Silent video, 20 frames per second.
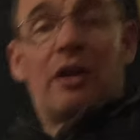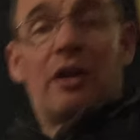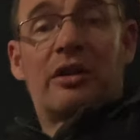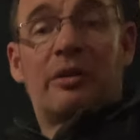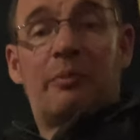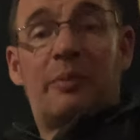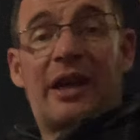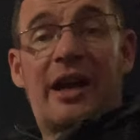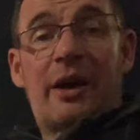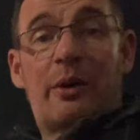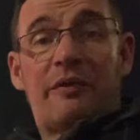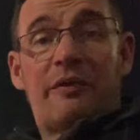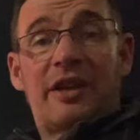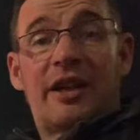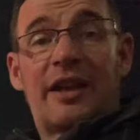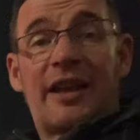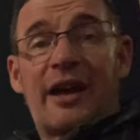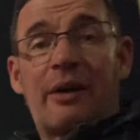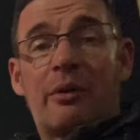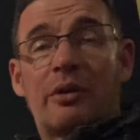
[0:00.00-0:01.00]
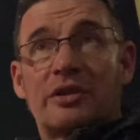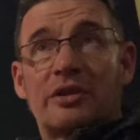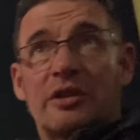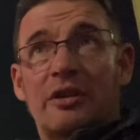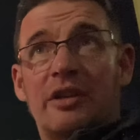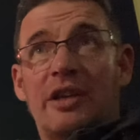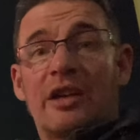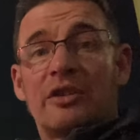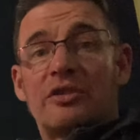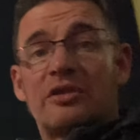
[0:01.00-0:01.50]
I could be out within an hour. So
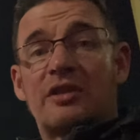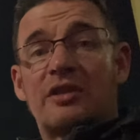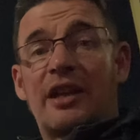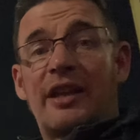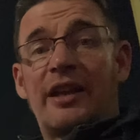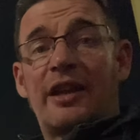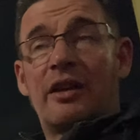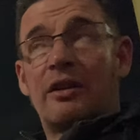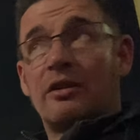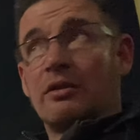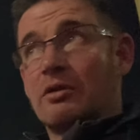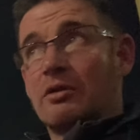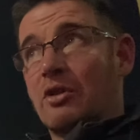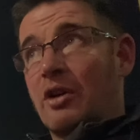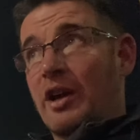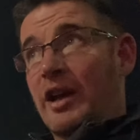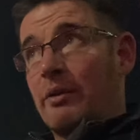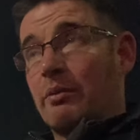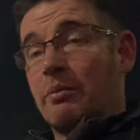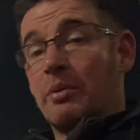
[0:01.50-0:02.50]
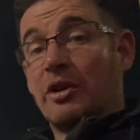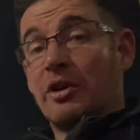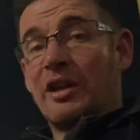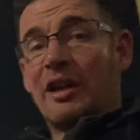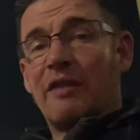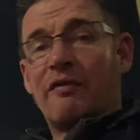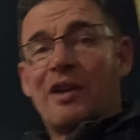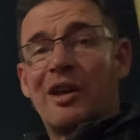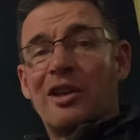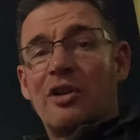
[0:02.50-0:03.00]
yeah, just had it and got out. But yeah,
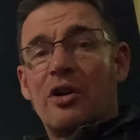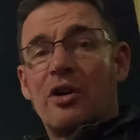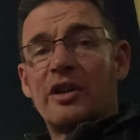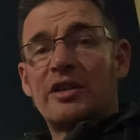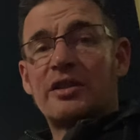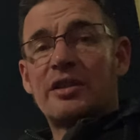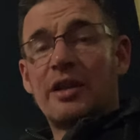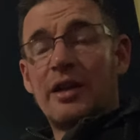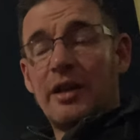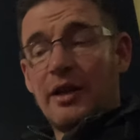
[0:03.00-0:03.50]
very nice.